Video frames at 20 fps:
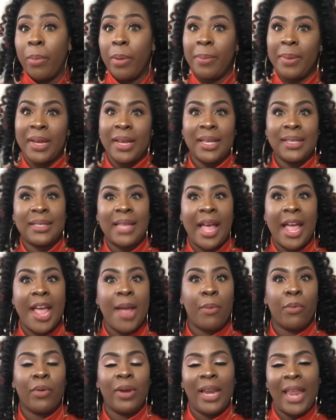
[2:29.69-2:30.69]
But because I
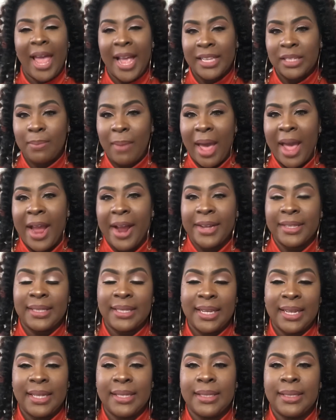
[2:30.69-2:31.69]
am relaxed, my hair
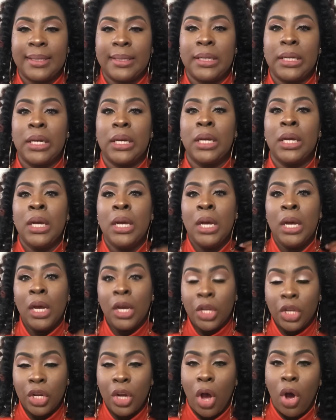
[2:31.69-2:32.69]
tends to,
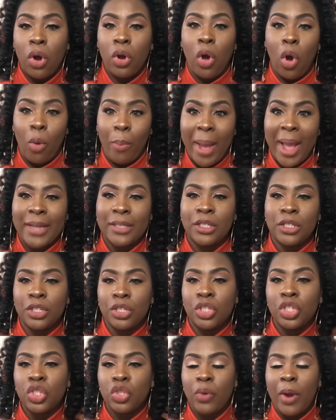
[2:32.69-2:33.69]
you know, go back
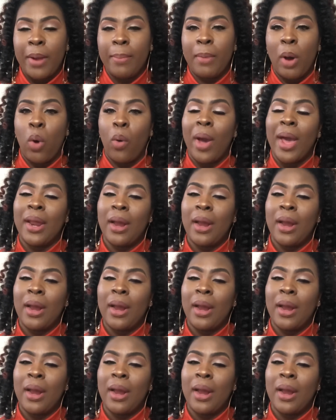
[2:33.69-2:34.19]
to straight mode.